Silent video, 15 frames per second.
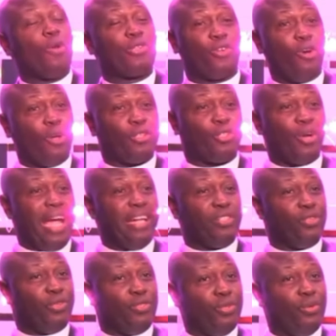God trying to
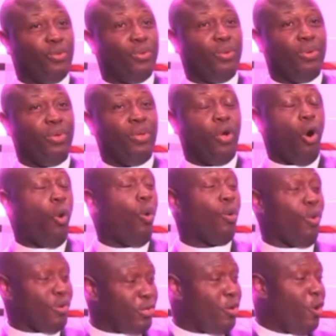do, or what
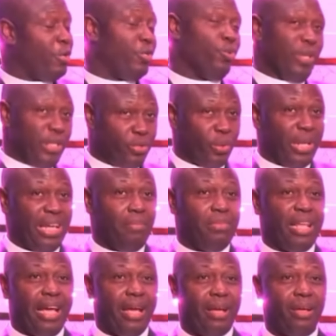was God doing to him
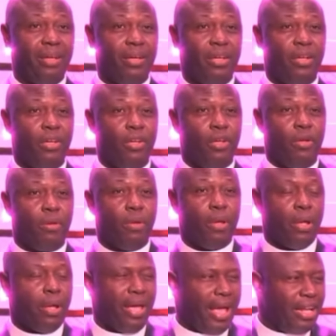there?
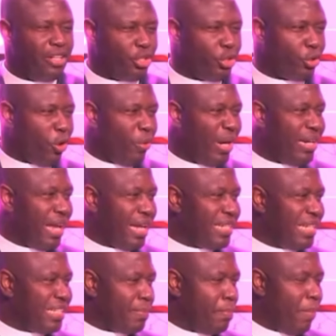Ensuring that
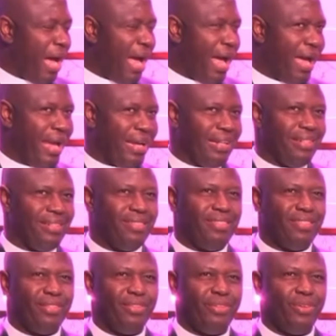his mind
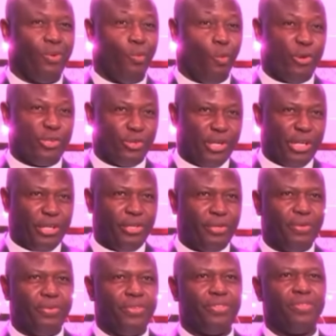was renewed
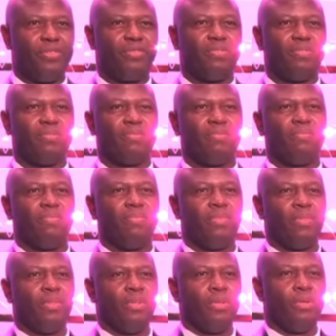
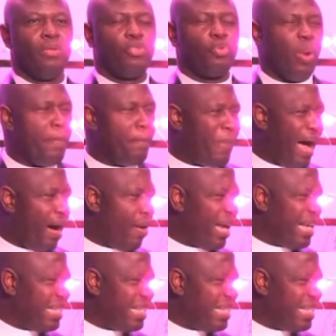to empower his